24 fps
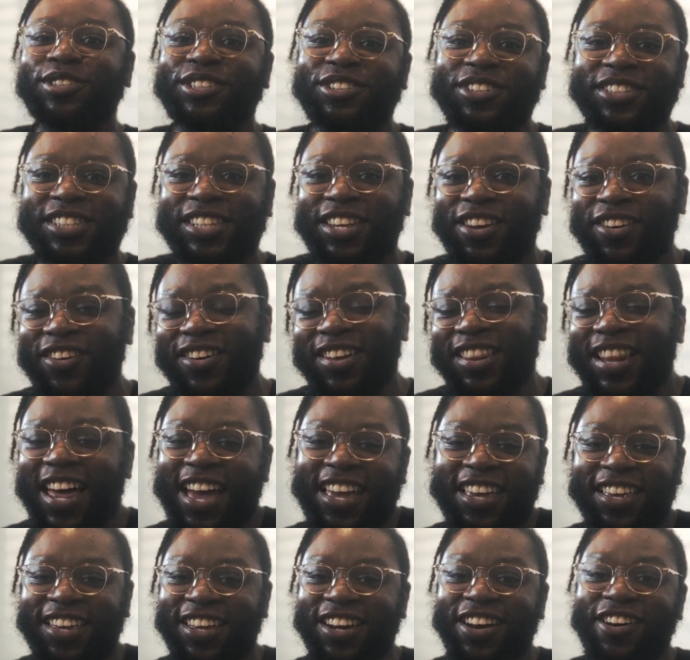what's going
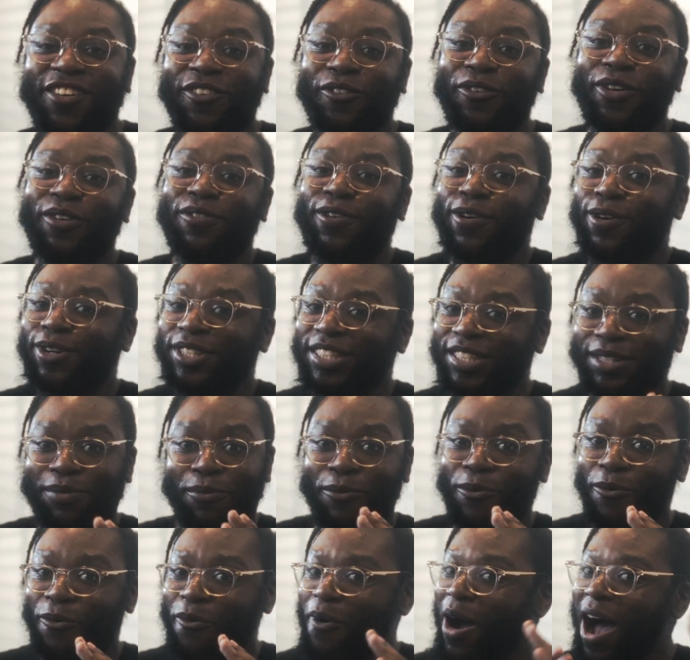like, you know, we've heard
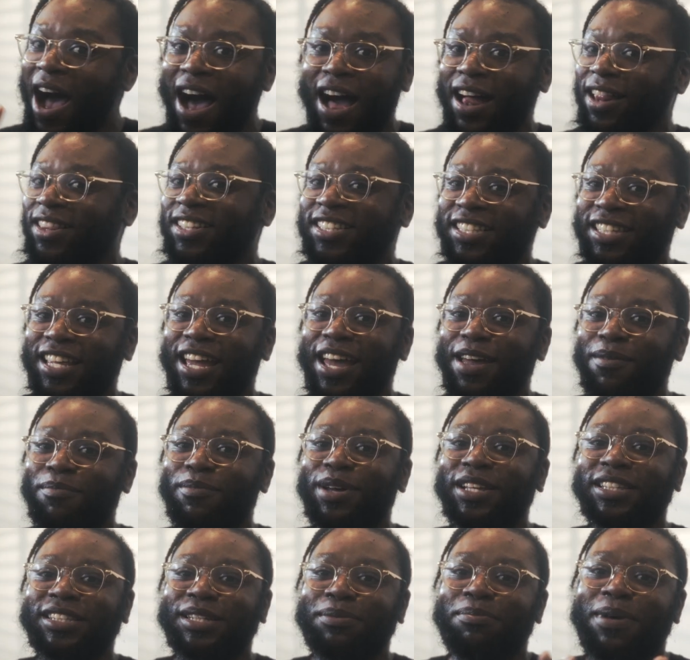some wild
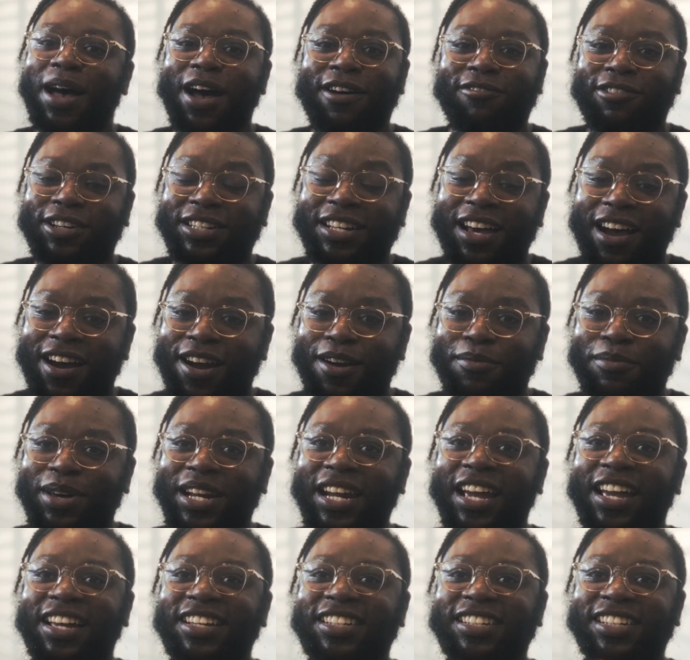statements about retirement
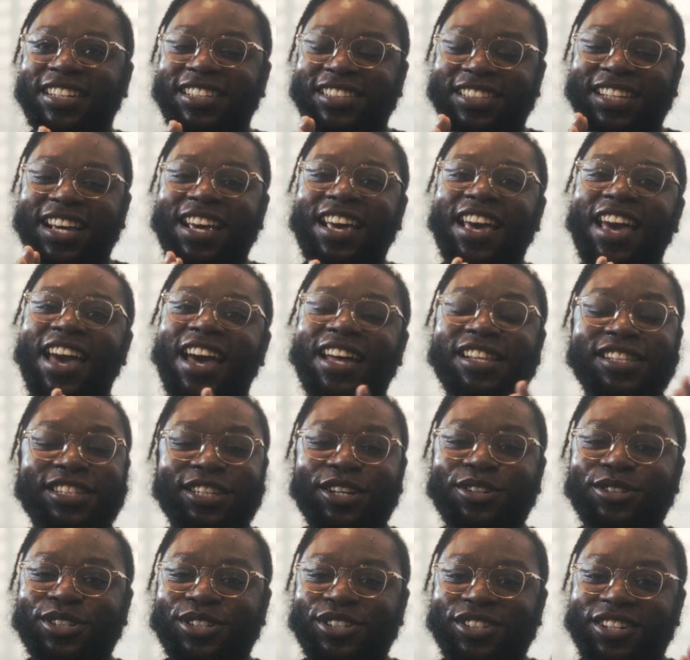ages and
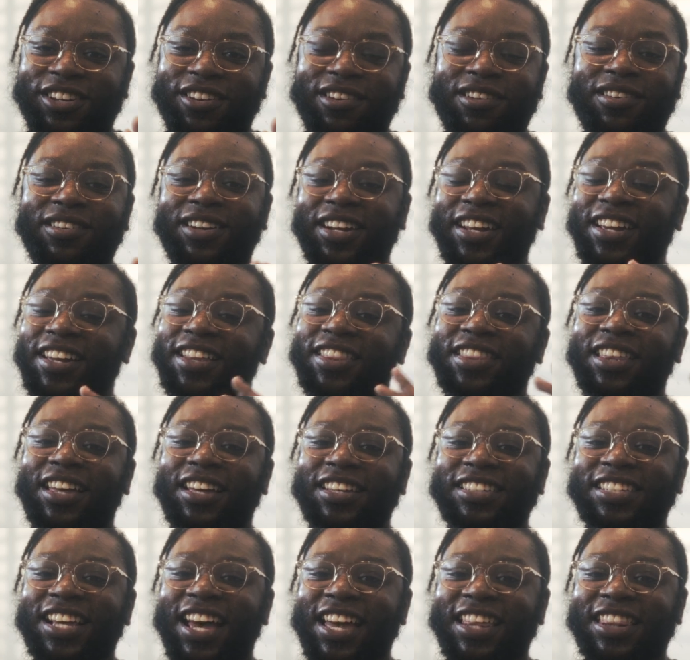Social Security and
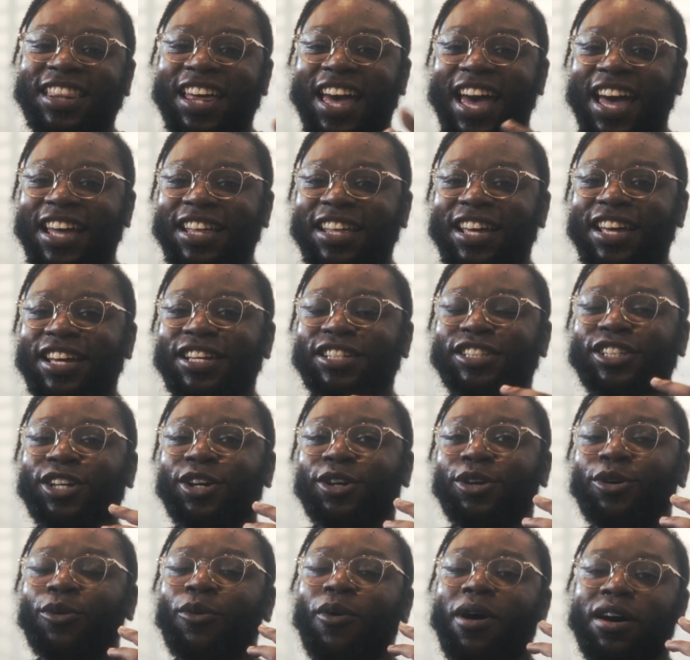things like that. So
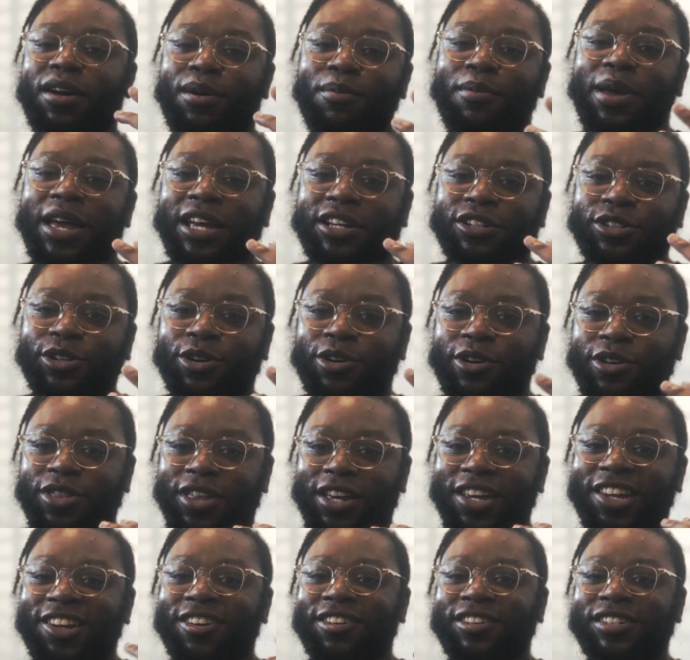you want to make sure
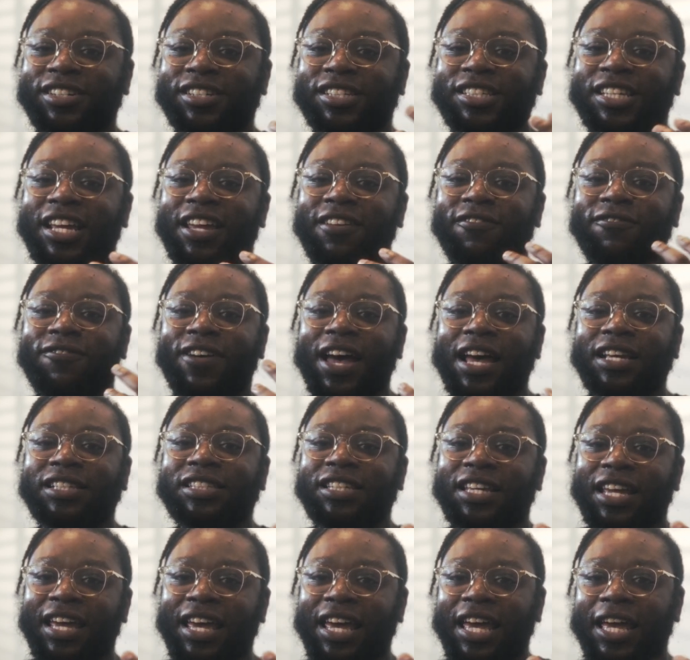that you're just
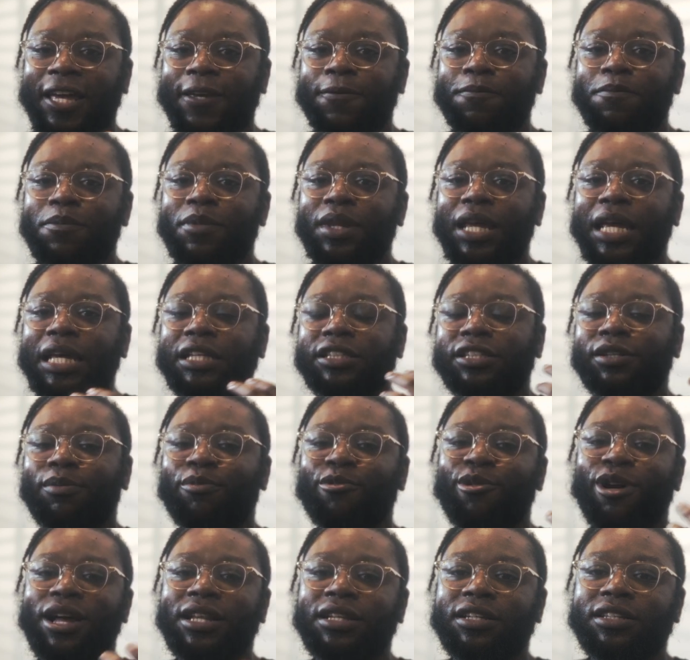investing in
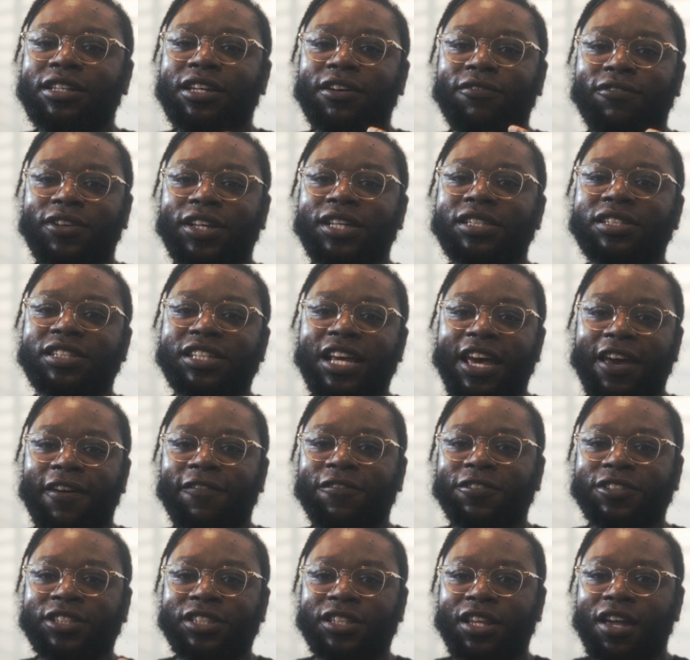some relatively
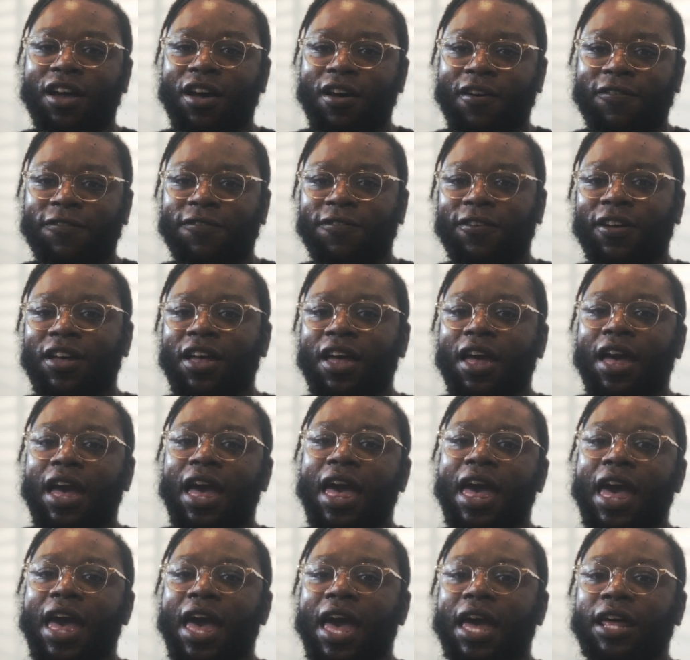safe stuff.
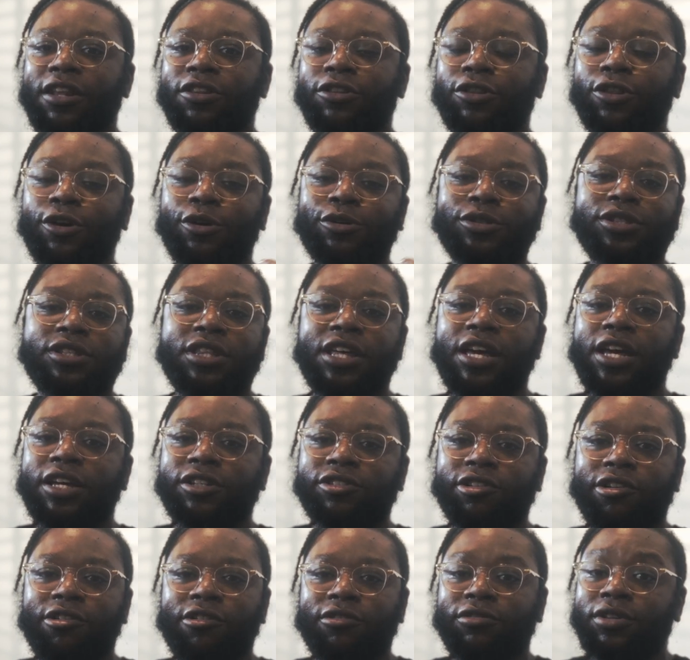And those things
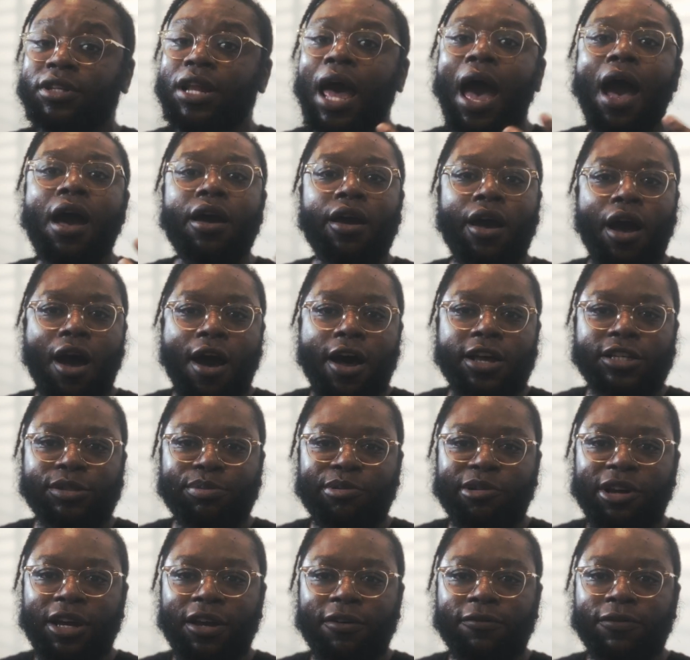are not cost
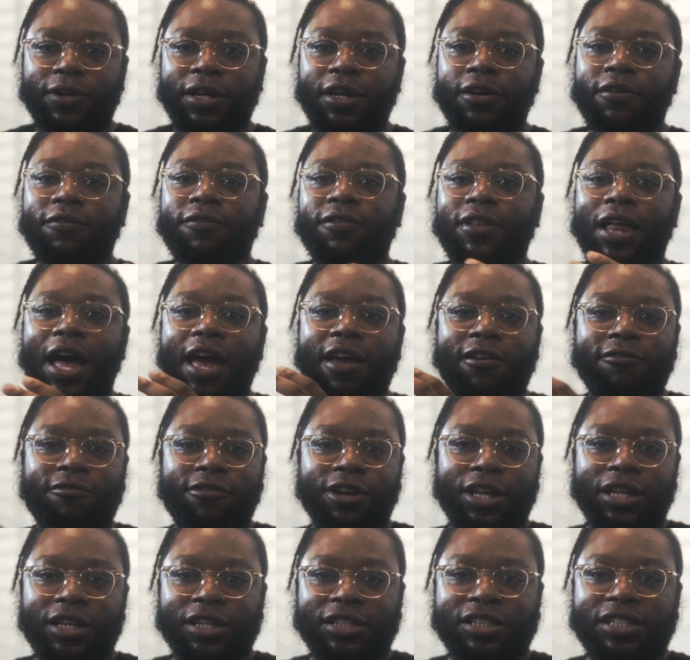prohibitive like
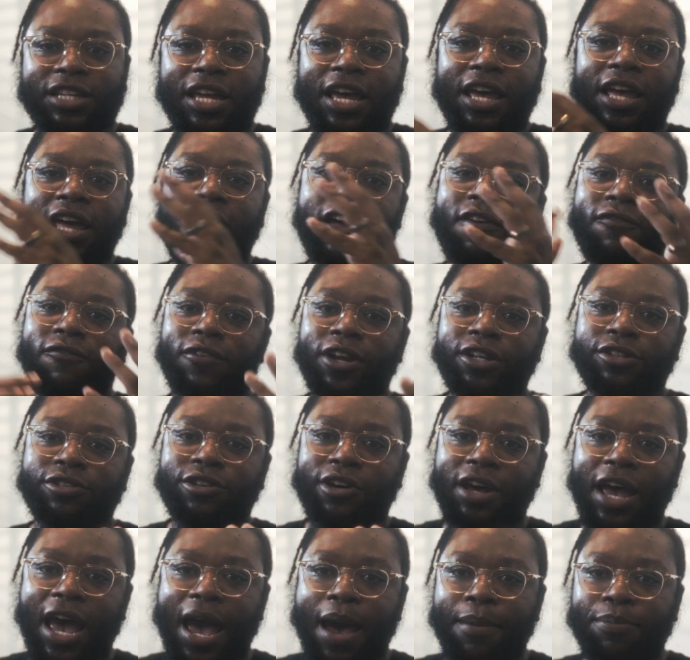real estate and venture
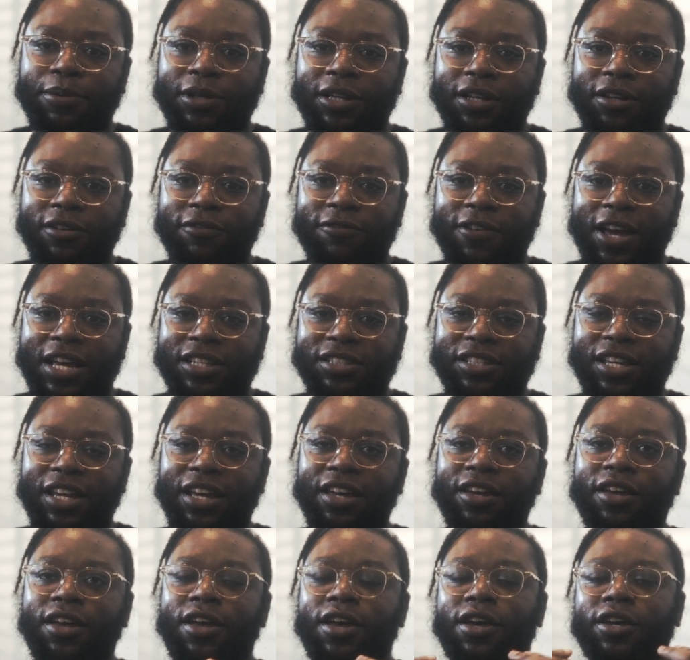capital
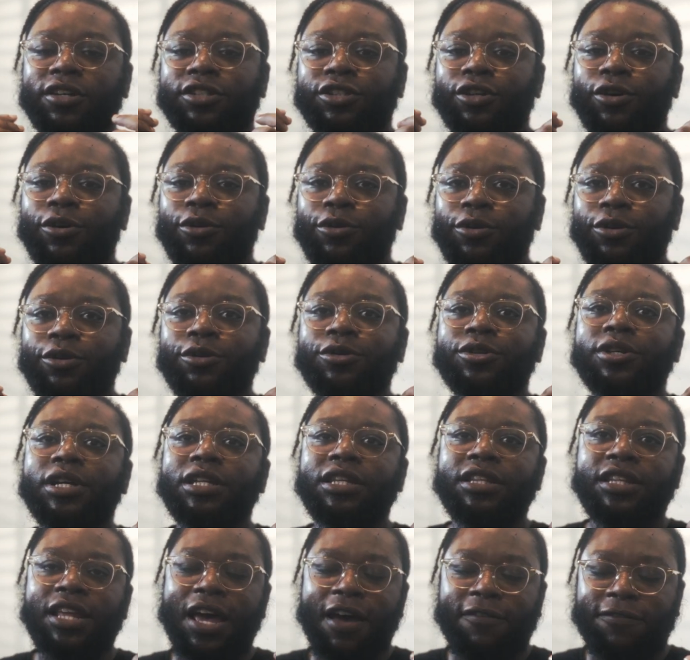investing. So you
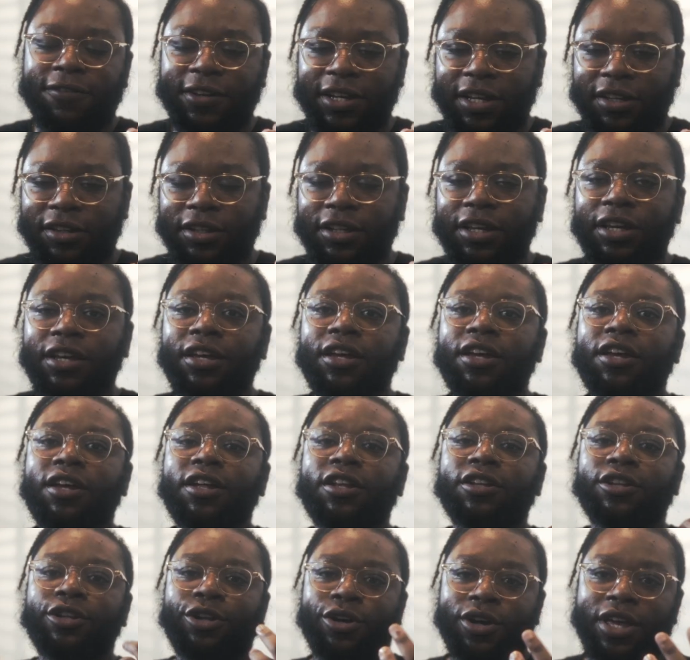should definitely
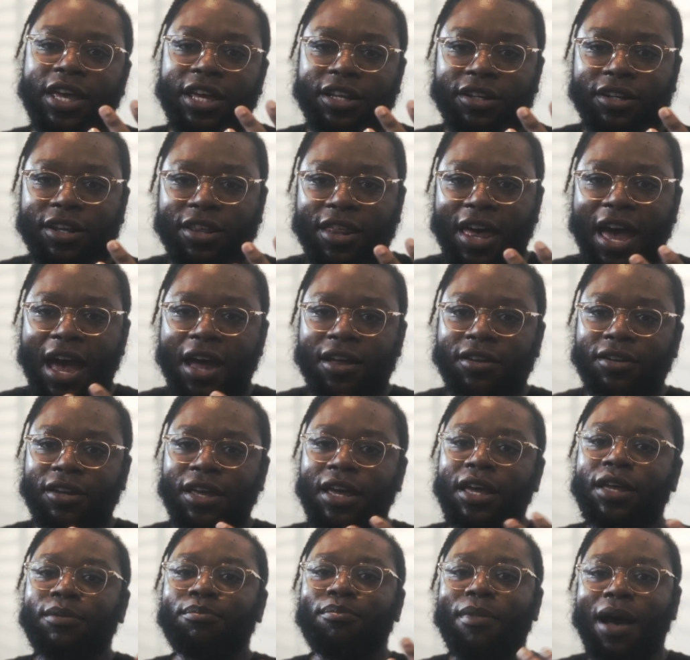look into that,
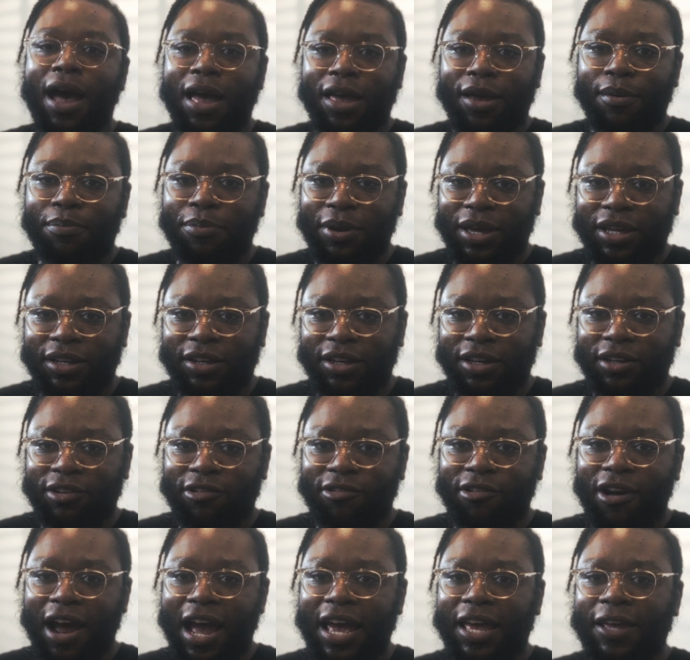in my opinion,
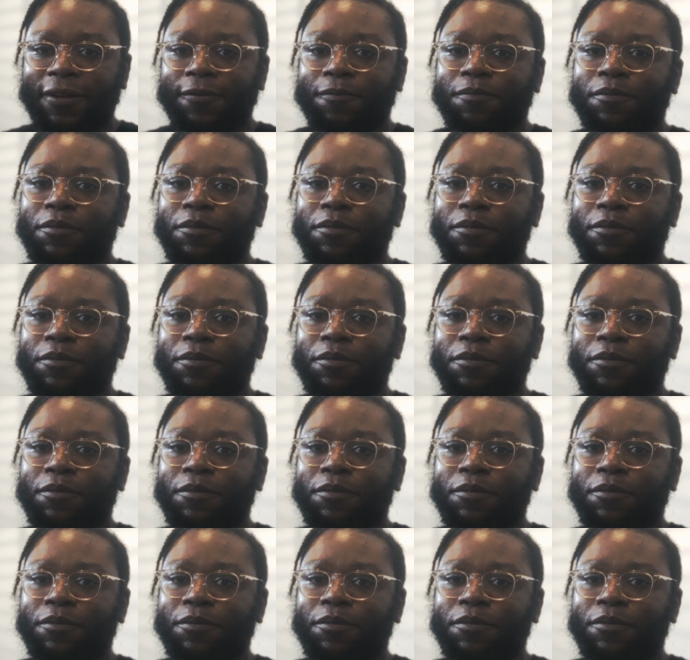right?